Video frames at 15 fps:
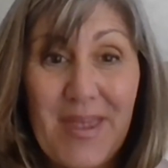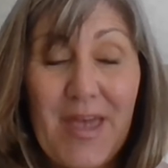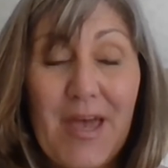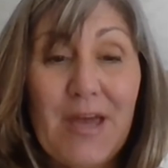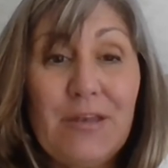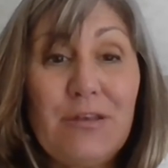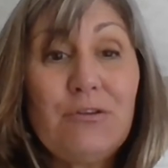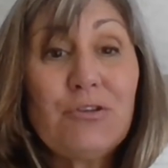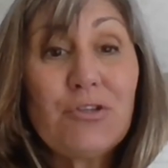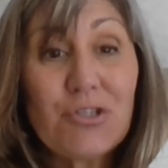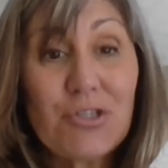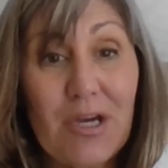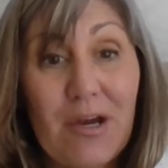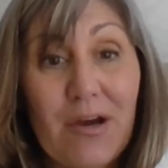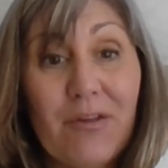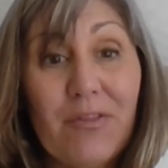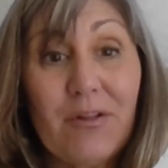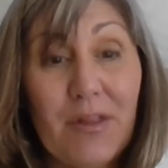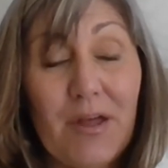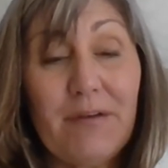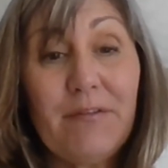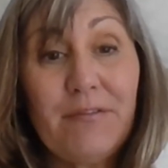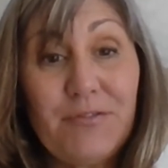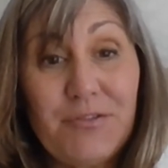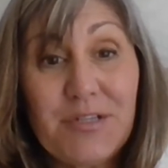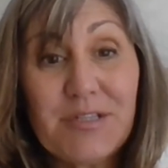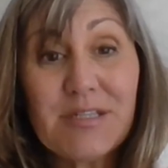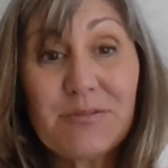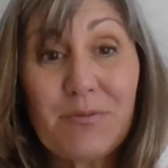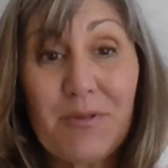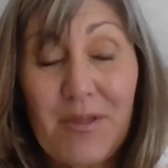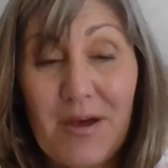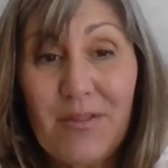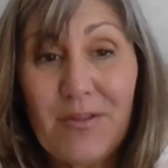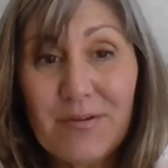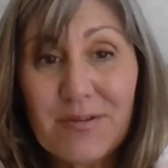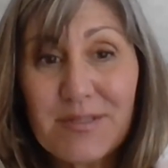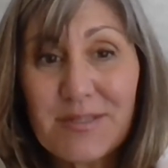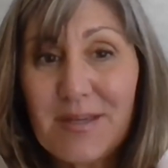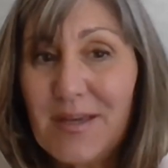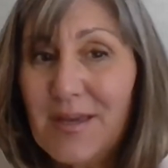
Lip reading: and you share the love of Jesus with others,